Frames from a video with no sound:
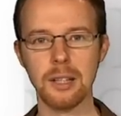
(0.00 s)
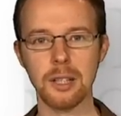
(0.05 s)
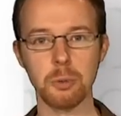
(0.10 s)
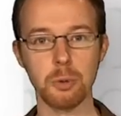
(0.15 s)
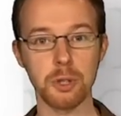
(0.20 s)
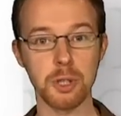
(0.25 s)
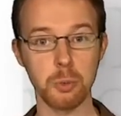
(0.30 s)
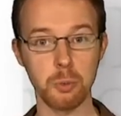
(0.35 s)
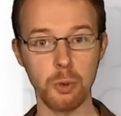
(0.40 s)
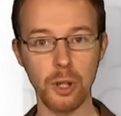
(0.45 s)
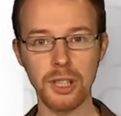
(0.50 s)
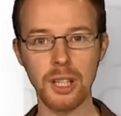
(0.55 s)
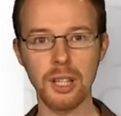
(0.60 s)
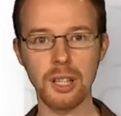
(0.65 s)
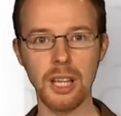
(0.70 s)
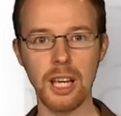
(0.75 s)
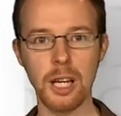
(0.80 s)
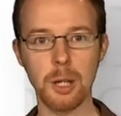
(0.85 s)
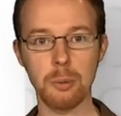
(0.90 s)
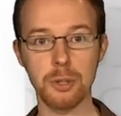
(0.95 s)
It was a
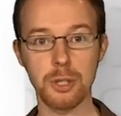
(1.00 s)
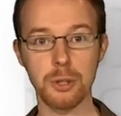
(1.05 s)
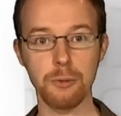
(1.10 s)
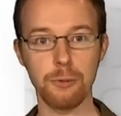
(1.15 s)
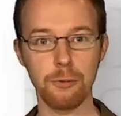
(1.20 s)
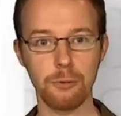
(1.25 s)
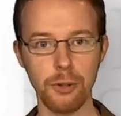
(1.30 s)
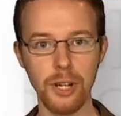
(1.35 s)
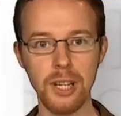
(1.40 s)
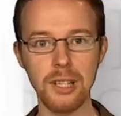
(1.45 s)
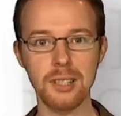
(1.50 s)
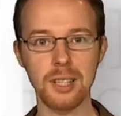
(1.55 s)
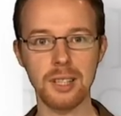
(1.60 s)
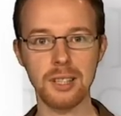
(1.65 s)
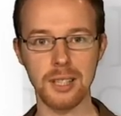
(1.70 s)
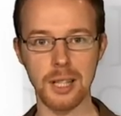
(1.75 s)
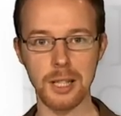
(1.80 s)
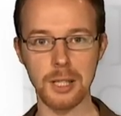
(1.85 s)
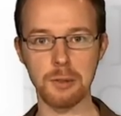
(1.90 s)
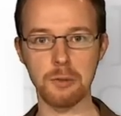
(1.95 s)
working language of 3
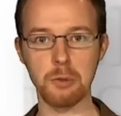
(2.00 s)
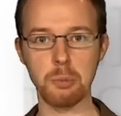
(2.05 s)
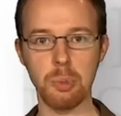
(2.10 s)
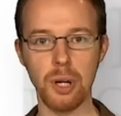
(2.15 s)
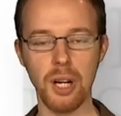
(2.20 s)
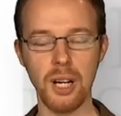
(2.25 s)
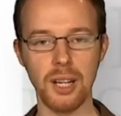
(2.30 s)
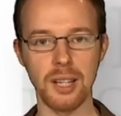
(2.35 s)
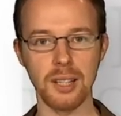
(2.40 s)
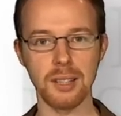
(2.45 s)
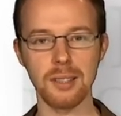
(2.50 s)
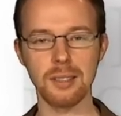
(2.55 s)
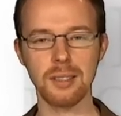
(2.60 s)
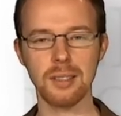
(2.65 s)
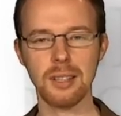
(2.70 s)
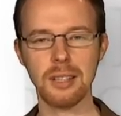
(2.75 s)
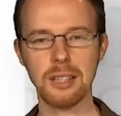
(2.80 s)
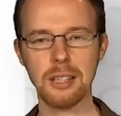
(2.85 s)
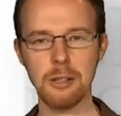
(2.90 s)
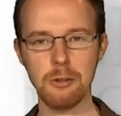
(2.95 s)
successive empires.
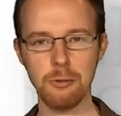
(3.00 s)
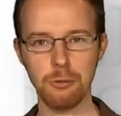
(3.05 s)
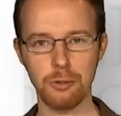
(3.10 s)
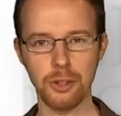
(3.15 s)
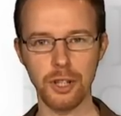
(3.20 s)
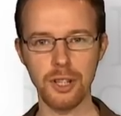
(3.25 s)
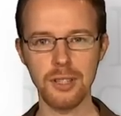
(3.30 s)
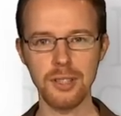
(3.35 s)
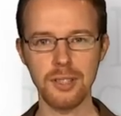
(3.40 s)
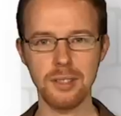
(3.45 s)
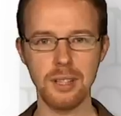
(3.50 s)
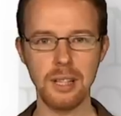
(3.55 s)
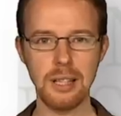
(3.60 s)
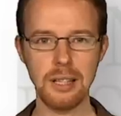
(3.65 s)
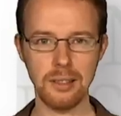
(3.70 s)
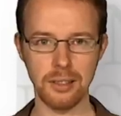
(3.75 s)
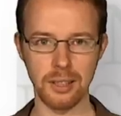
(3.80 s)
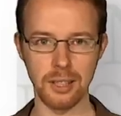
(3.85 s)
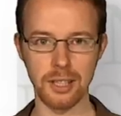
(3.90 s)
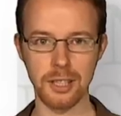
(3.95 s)
First,
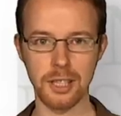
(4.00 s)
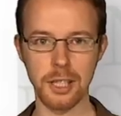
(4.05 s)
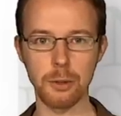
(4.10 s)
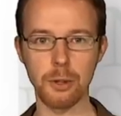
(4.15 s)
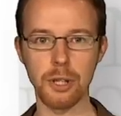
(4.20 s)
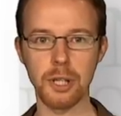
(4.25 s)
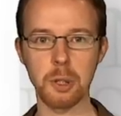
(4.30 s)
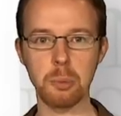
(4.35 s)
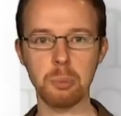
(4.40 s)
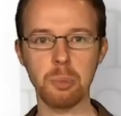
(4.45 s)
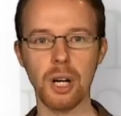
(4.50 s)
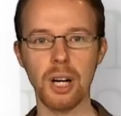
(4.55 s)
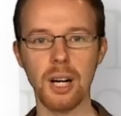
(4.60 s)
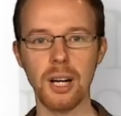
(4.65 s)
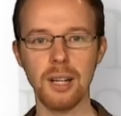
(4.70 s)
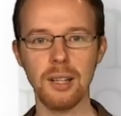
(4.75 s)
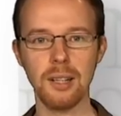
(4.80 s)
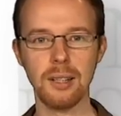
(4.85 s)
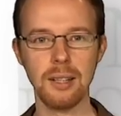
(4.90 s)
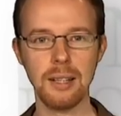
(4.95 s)
the Assyrian
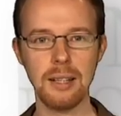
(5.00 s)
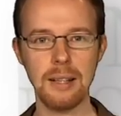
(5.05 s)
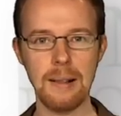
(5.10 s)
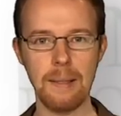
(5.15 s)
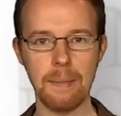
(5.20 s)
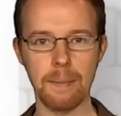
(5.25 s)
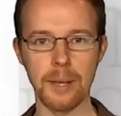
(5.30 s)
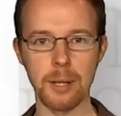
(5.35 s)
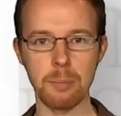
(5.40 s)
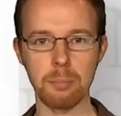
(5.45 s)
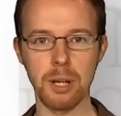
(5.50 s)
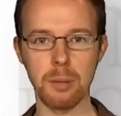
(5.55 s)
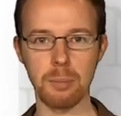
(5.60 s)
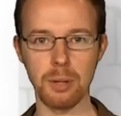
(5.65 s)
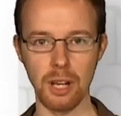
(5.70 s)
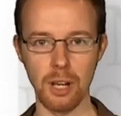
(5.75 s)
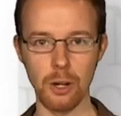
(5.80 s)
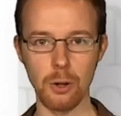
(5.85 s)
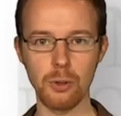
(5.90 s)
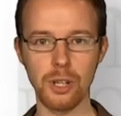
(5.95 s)
Empire, then
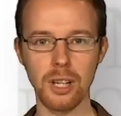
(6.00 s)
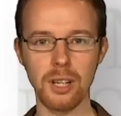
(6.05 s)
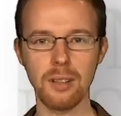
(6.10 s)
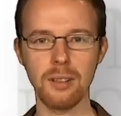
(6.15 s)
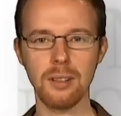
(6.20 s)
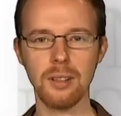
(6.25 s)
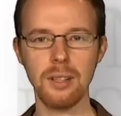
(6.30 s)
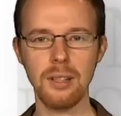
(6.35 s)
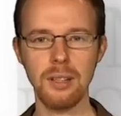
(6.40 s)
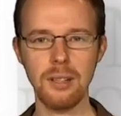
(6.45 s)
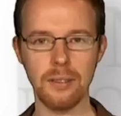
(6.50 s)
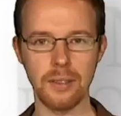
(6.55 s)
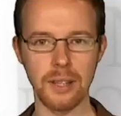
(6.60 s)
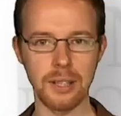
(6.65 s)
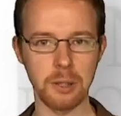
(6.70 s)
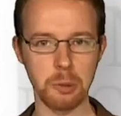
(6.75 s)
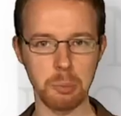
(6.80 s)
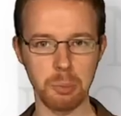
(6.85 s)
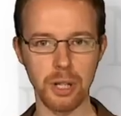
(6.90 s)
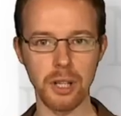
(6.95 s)
Babylonia,
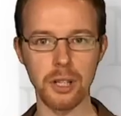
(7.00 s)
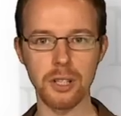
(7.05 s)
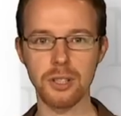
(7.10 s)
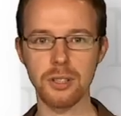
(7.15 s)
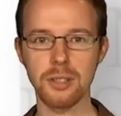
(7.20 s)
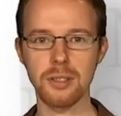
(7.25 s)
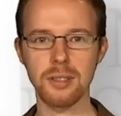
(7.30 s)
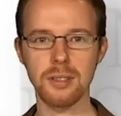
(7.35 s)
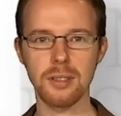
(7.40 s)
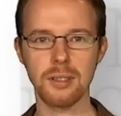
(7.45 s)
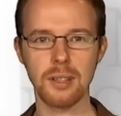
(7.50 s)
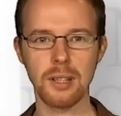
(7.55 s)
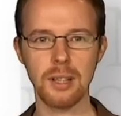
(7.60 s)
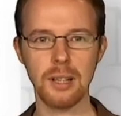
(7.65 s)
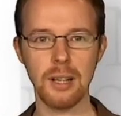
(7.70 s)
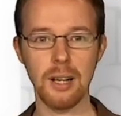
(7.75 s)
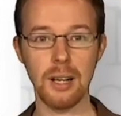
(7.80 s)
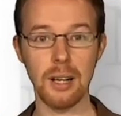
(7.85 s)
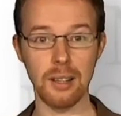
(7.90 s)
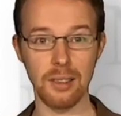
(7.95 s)
then the Persians,
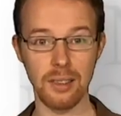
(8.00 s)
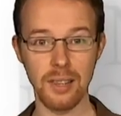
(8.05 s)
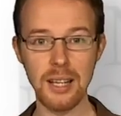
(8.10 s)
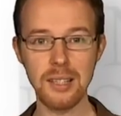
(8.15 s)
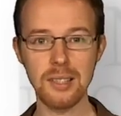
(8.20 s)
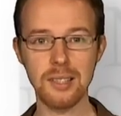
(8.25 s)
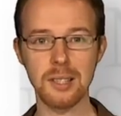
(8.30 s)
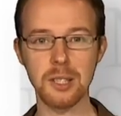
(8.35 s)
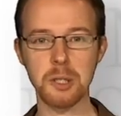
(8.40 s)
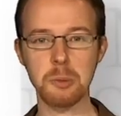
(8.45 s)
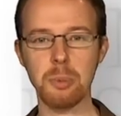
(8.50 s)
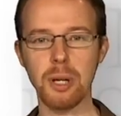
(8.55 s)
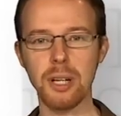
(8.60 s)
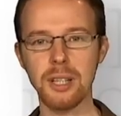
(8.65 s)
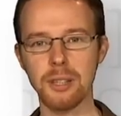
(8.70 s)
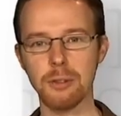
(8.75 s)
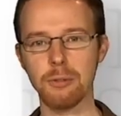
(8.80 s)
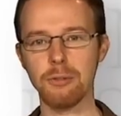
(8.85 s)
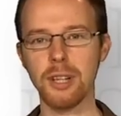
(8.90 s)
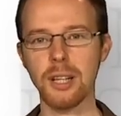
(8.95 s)
and that's
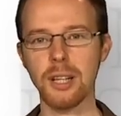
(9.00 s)
despite the